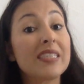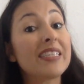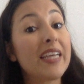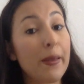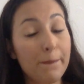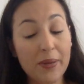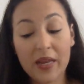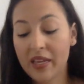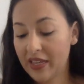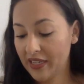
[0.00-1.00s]
Tip.
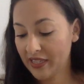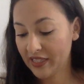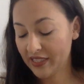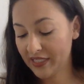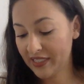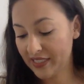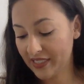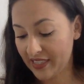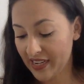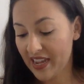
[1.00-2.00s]

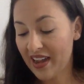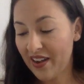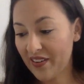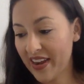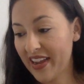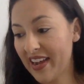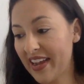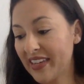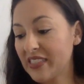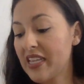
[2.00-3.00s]
Good. All right,
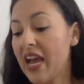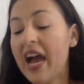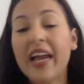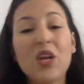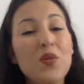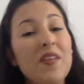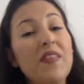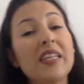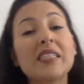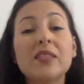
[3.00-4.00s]
guys. I know that
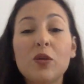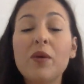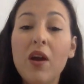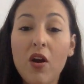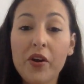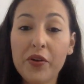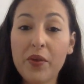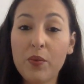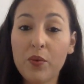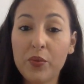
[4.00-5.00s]
that's a little bit harder
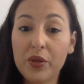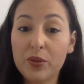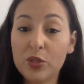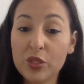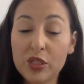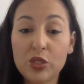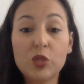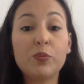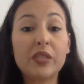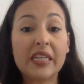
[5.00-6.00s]
than what we usually do,
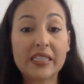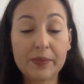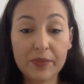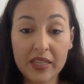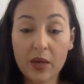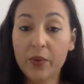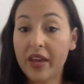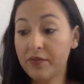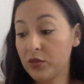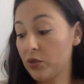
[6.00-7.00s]
but that's something that we
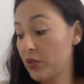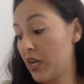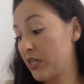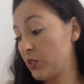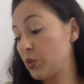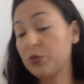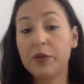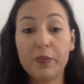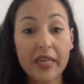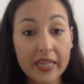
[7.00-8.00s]
have to learn how to do
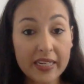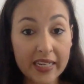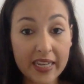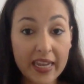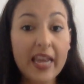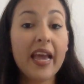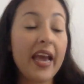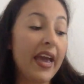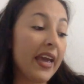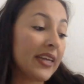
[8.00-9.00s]
repeatedly,
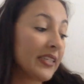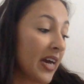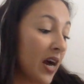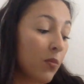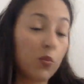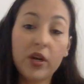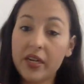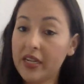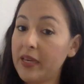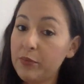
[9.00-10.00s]
and we're
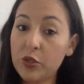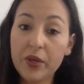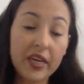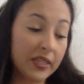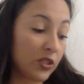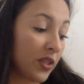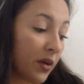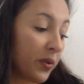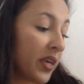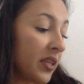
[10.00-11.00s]
going to keep doing it so
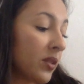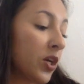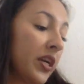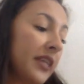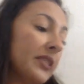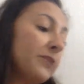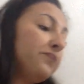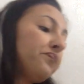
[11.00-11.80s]
that we can learn it.